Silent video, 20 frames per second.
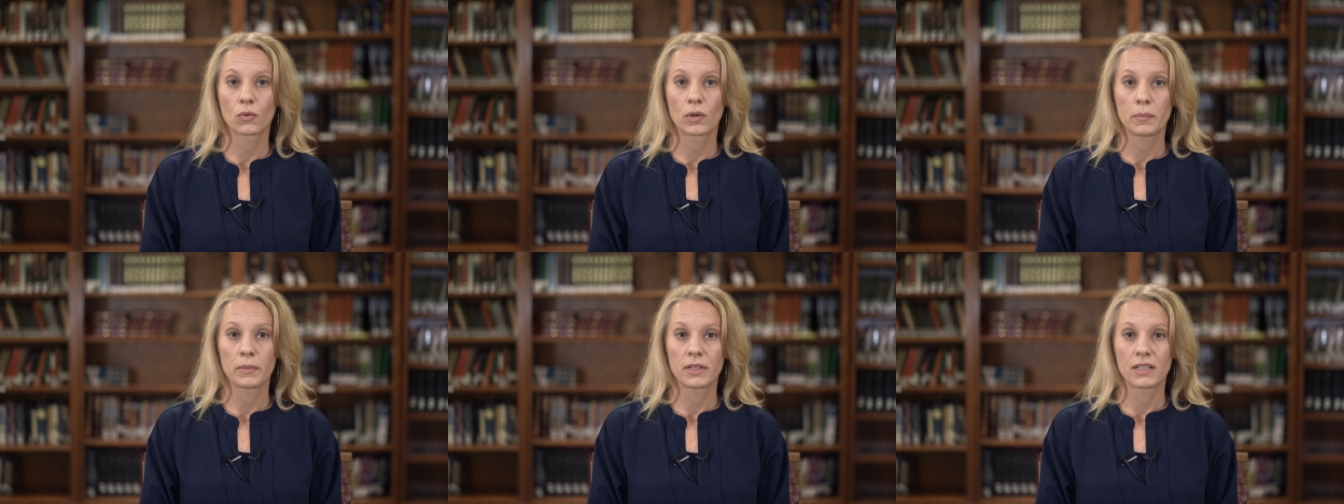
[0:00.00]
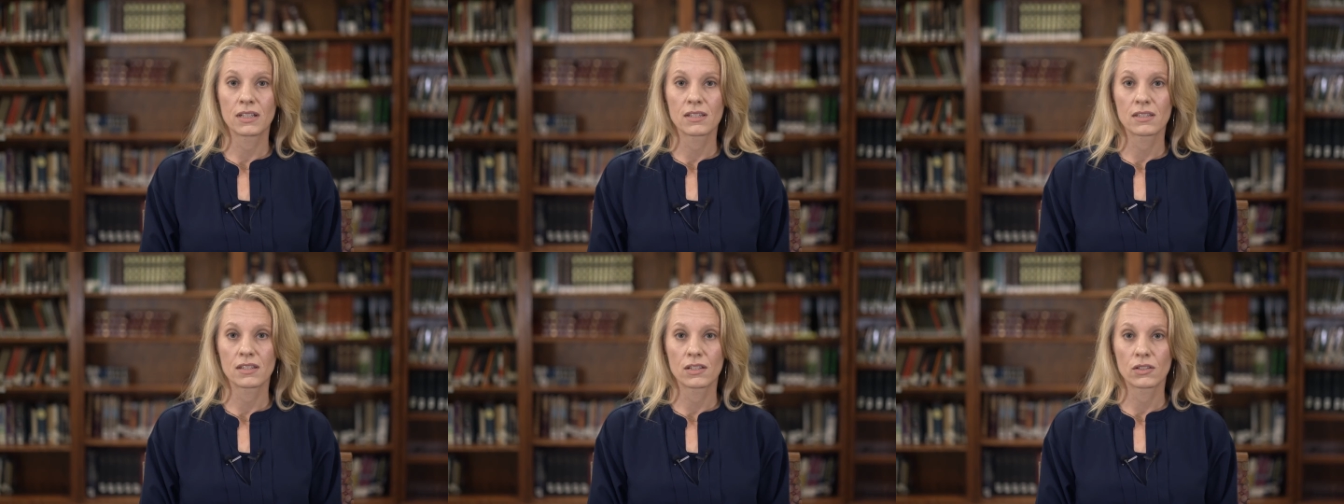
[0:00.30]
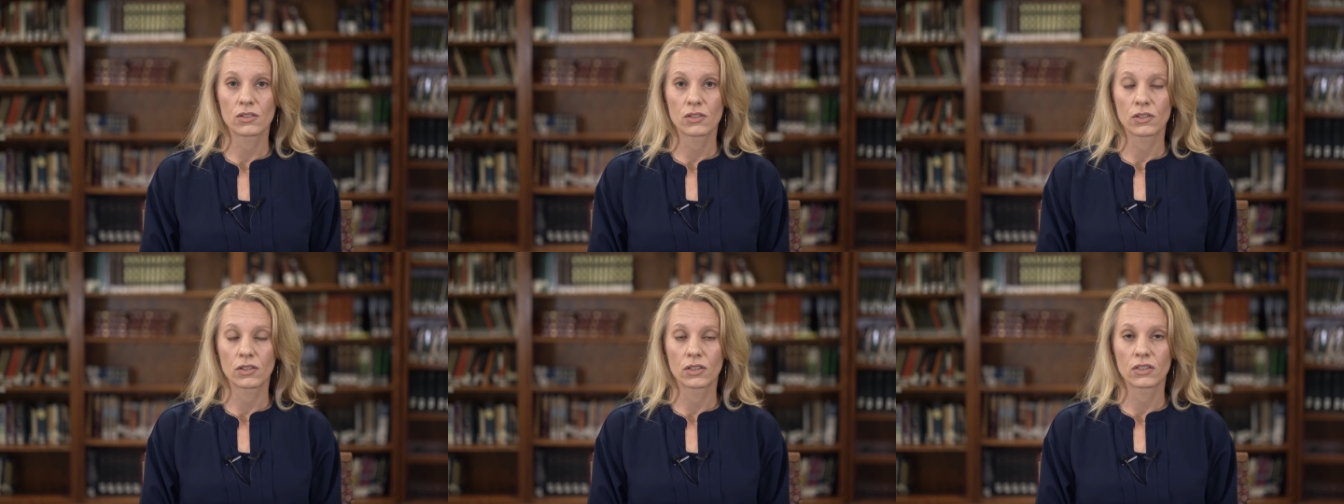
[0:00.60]
women as
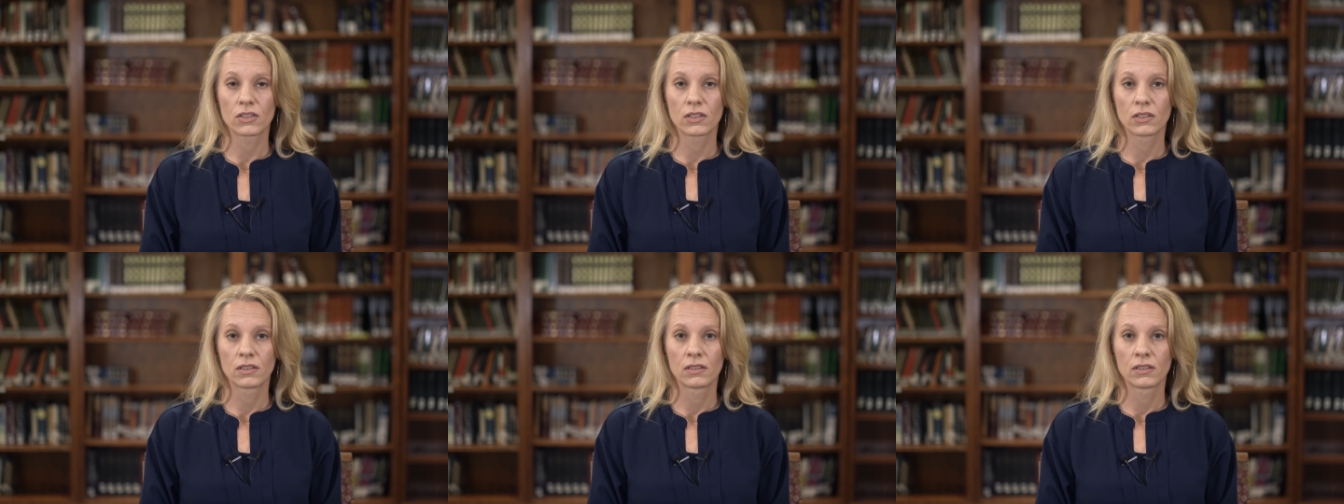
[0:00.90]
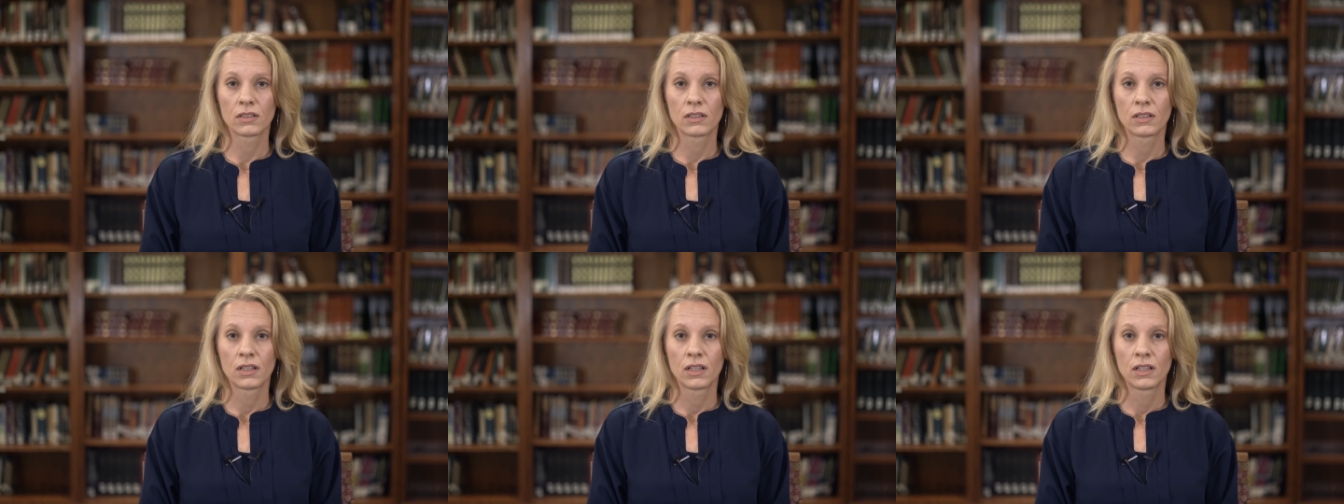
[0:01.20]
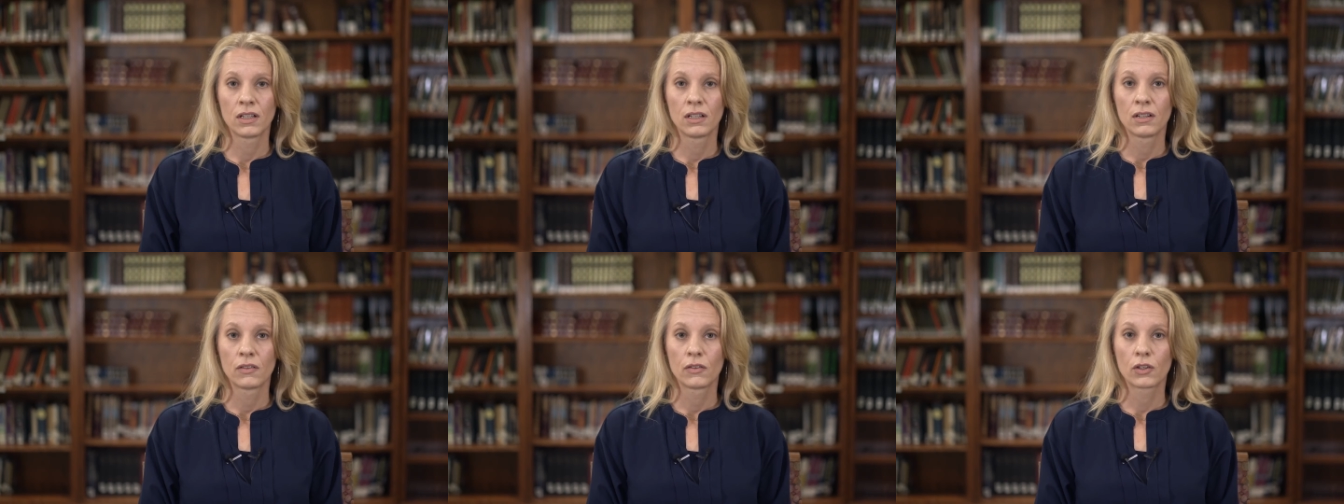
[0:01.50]
sisters.
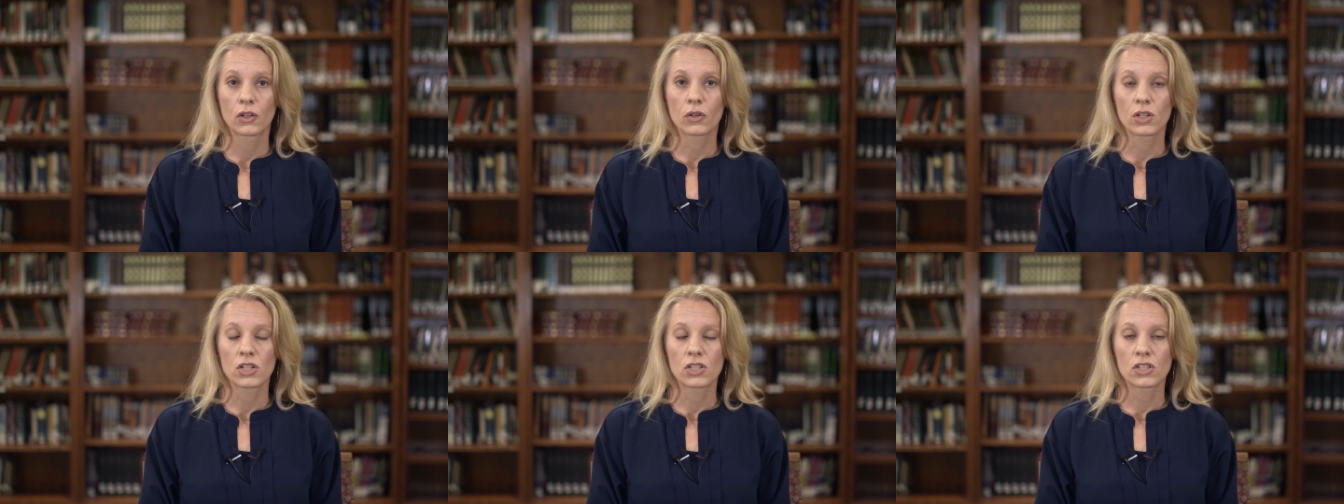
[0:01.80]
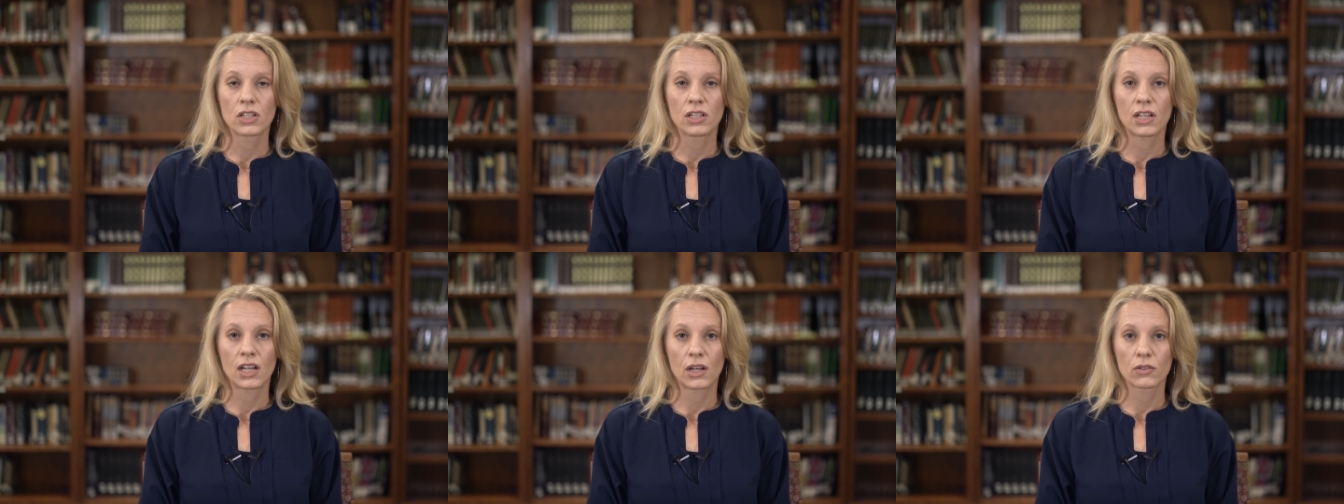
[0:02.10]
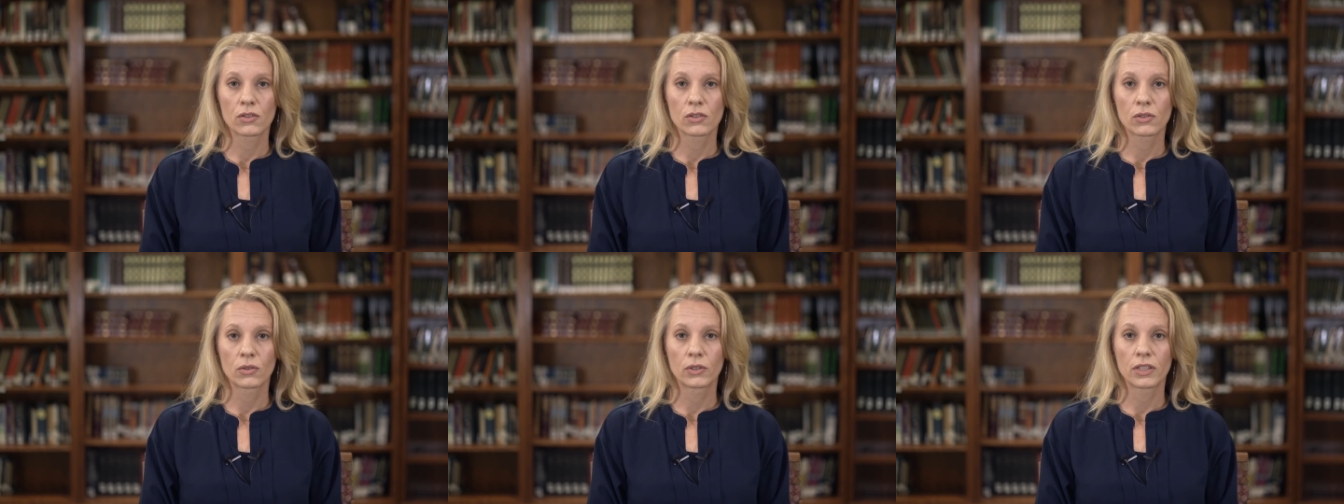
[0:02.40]
The Christian
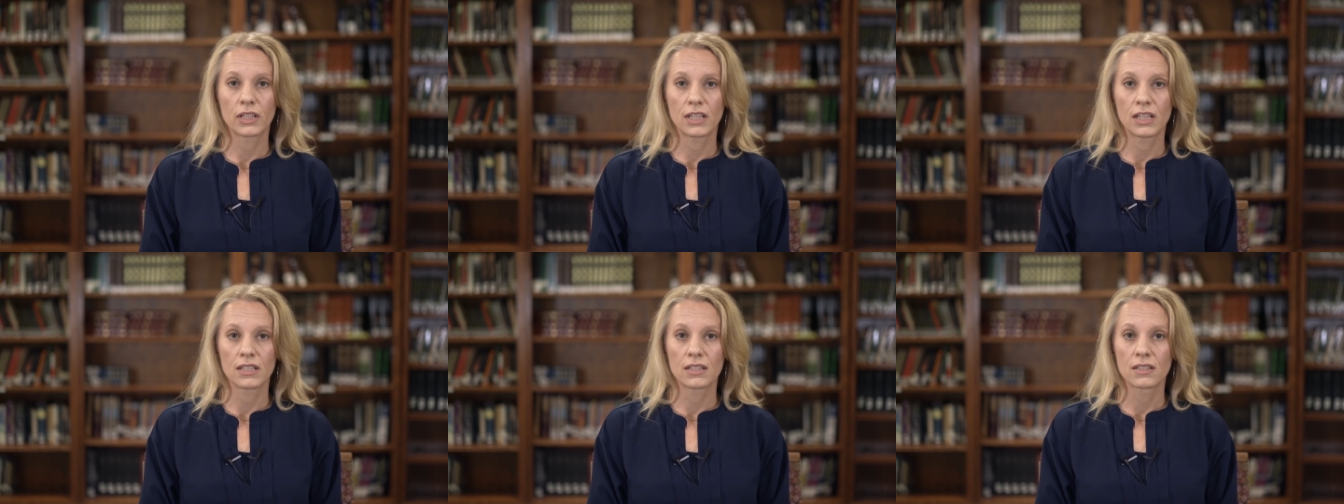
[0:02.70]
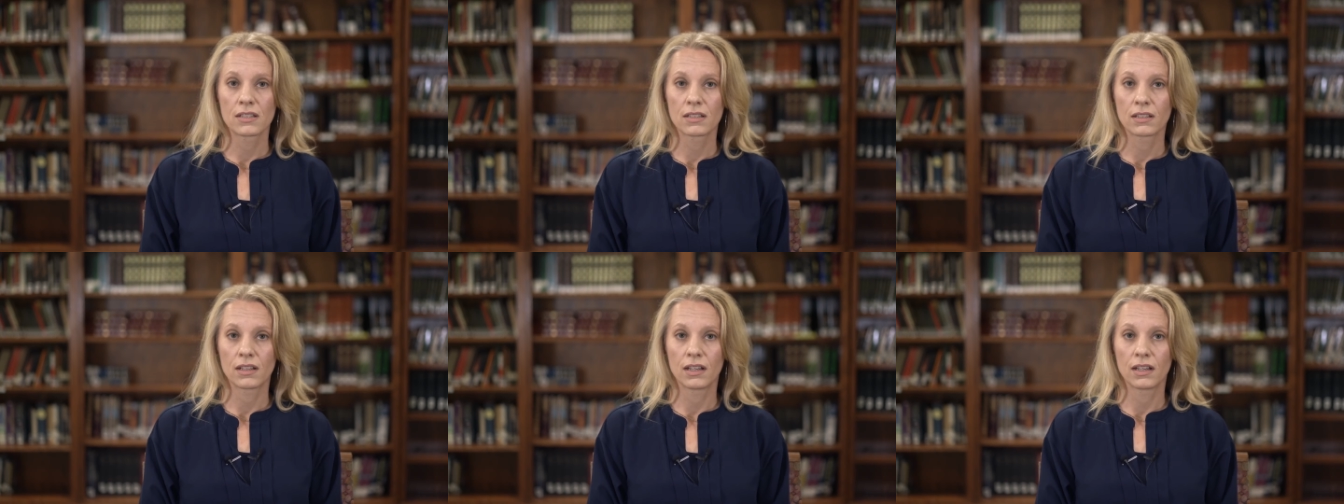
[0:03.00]
household is,